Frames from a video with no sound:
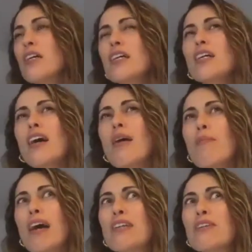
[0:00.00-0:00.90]

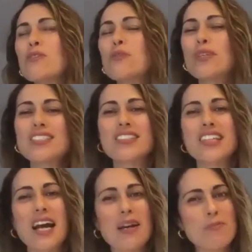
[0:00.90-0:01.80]
I know you recently
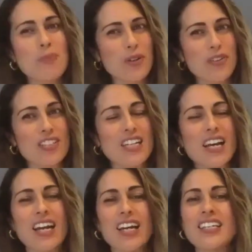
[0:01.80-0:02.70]
had a
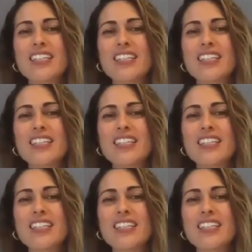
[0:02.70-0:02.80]
birthday, and you